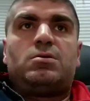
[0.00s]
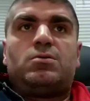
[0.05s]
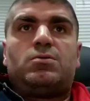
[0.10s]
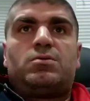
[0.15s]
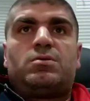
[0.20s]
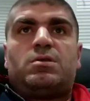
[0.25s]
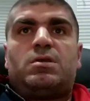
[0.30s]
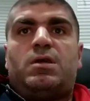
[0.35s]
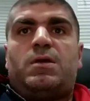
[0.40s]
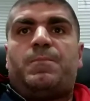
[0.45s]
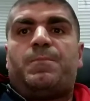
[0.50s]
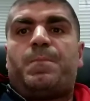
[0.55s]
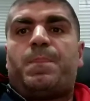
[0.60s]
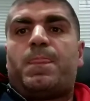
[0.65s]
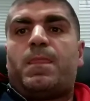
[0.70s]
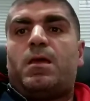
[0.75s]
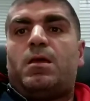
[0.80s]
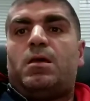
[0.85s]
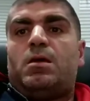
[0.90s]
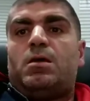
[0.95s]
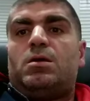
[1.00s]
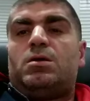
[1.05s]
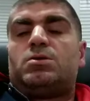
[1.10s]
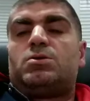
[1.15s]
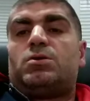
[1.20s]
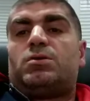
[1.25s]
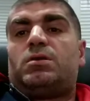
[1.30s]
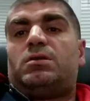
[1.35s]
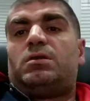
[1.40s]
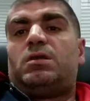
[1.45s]
see.
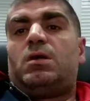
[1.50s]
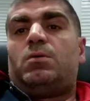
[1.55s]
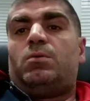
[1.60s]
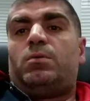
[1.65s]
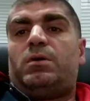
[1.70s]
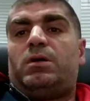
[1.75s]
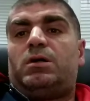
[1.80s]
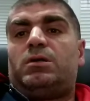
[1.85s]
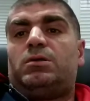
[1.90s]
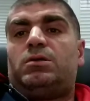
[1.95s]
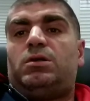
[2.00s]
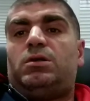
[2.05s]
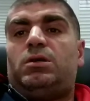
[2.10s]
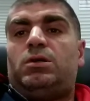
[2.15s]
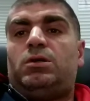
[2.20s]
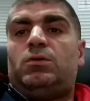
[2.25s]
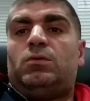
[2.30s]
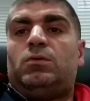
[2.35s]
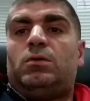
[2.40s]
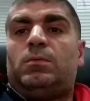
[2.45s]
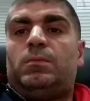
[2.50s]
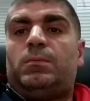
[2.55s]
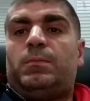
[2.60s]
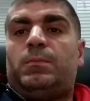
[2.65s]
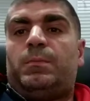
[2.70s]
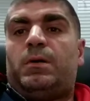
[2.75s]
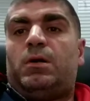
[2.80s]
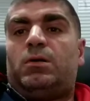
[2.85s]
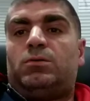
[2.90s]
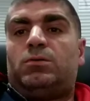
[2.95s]
So today we will continue
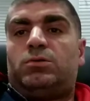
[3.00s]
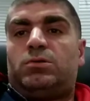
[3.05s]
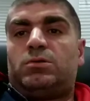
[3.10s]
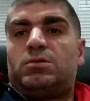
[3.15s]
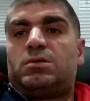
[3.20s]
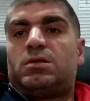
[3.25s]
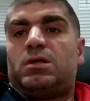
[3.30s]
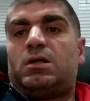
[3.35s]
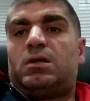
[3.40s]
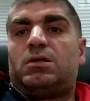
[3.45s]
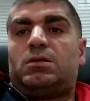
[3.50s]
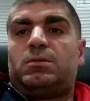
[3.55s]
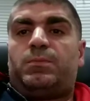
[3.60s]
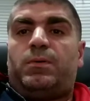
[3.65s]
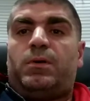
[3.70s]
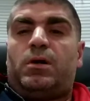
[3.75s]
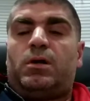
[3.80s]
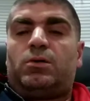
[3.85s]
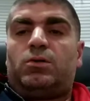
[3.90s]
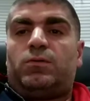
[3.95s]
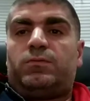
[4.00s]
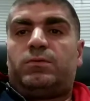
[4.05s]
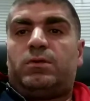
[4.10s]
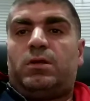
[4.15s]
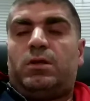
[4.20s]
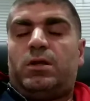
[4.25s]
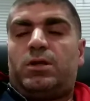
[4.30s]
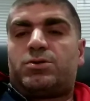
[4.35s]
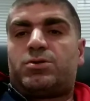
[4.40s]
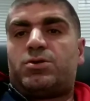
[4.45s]
about the second part of the
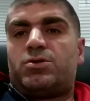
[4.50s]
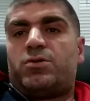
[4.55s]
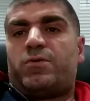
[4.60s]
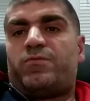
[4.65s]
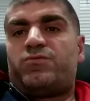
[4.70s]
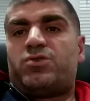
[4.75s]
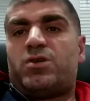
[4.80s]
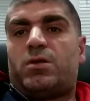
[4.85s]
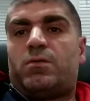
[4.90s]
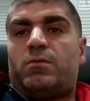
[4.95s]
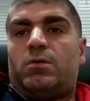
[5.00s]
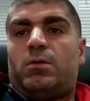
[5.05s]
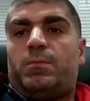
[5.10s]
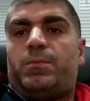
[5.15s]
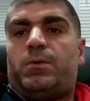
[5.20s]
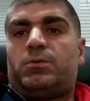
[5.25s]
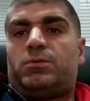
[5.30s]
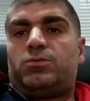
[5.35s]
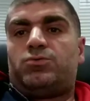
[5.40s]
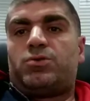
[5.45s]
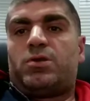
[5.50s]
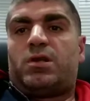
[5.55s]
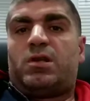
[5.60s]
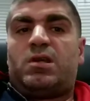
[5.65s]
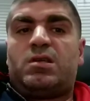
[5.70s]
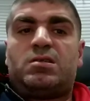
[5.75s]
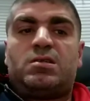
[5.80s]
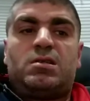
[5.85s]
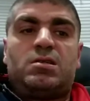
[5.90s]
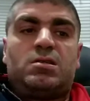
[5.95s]
lecture of general
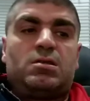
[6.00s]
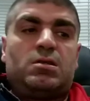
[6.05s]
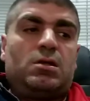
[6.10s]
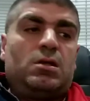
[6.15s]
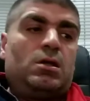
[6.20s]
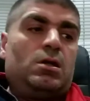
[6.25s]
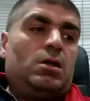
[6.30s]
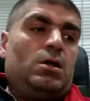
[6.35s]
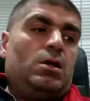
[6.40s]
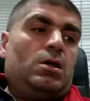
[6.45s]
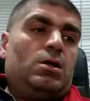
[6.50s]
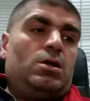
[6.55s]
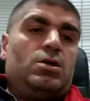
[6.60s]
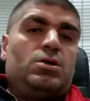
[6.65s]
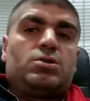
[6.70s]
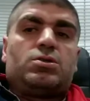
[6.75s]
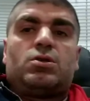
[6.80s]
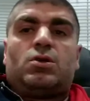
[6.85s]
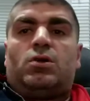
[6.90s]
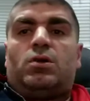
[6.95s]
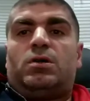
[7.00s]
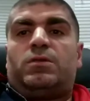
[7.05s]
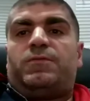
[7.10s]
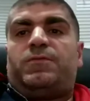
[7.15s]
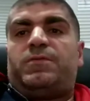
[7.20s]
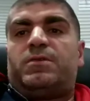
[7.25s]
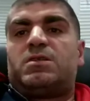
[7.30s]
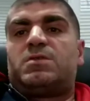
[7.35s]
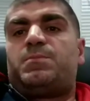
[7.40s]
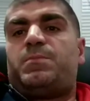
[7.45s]
pathogenesis. So at
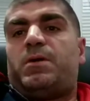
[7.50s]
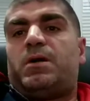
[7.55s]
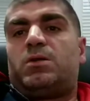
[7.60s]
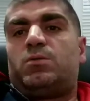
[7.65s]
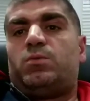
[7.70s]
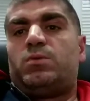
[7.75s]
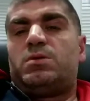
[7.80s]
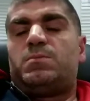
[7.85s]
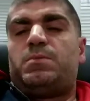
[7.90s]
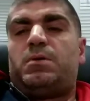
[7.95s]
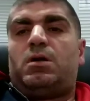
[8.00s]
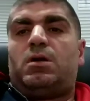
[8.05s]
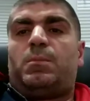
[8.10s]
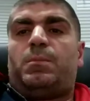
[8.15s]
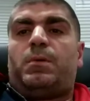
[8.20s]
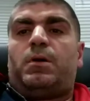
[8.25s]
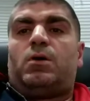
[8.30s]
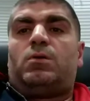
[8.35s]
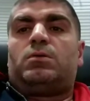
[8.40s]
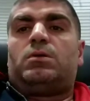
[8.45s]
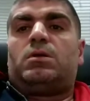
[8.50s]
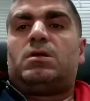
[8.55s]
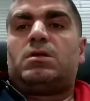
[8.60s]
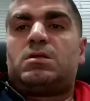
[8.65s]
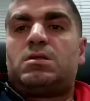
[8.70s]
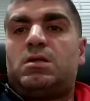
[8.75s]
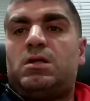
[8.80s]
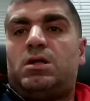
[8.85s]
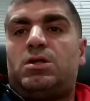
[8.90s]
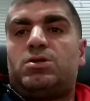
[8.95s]
first part we speak about the
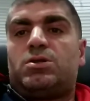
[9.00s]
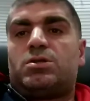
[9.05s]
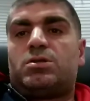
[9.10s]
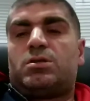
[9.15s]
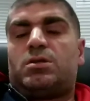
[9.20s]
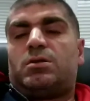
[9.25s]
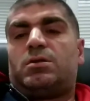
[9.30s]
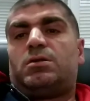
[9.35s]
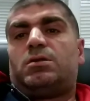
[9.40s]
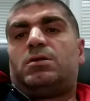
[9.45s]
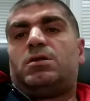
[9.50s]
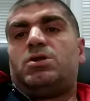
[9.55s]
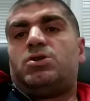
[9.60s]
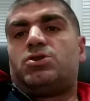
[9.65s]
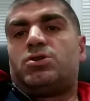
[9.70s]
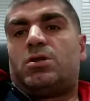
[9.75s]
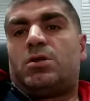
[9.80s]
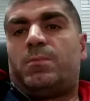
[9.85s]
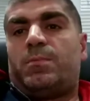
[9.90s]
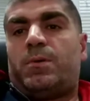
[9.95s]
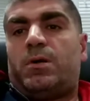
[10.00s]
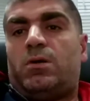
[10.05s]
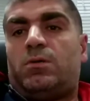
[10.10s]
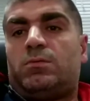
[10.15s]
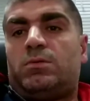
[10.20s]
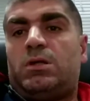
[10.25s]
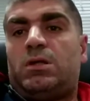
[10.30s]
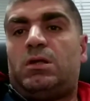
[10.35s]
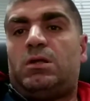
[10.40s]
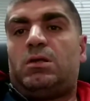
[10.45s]
stage and condition
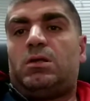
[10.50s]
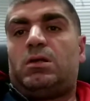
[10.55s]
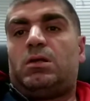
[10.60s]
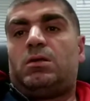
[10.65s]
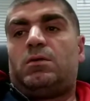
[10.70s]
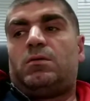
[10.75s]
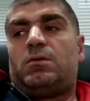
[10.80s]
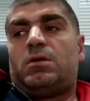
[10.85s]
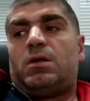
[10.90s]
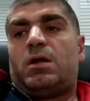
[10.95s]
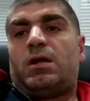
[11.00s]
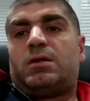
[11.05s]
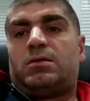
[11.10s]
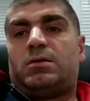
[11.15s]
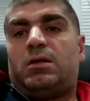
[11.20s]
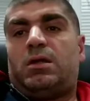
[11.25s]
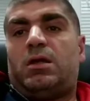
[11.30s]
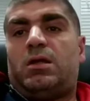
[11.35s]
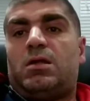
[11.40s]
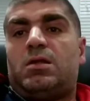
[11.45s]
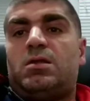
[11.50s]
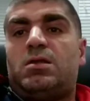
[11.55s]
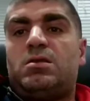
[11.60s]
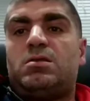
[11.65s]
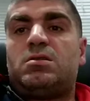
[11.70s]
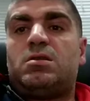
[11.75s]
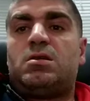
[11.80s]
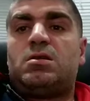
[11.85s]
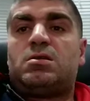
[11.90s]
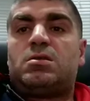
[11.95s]
about in acting in a
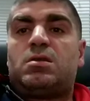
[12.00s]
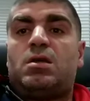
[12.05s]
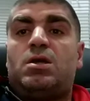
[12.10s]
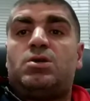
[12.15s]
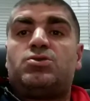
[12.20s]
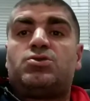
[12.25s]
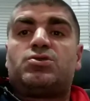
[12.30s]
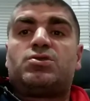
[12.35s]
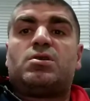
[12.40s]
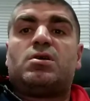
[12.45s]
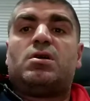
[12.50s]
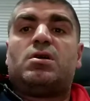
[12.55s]
disease stage.